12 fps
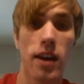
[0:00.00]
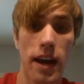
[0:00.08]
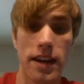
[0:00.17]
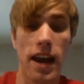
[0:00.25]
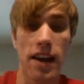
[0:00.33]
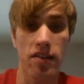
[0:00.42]

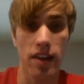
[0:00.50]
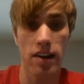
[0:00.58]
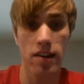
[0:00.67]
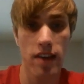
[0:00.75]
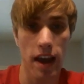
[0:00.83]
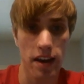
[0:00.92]
And yes, that
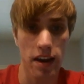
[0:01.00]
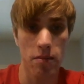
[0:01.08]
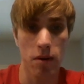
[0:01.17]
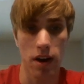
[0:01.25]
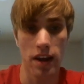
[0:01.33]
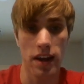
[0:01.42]
is sacking a
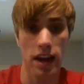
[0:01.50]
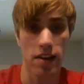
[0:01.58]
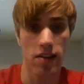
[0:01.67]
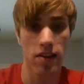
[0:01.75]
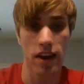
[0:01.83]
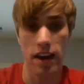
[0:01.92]
pawn
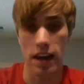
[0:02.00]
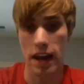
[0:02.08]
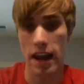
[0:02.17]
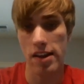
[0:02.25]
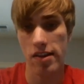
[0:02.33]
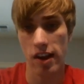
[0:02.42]
again. Say
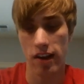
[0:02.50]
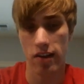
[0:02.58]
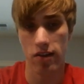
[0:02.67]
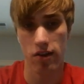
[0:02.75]
a6,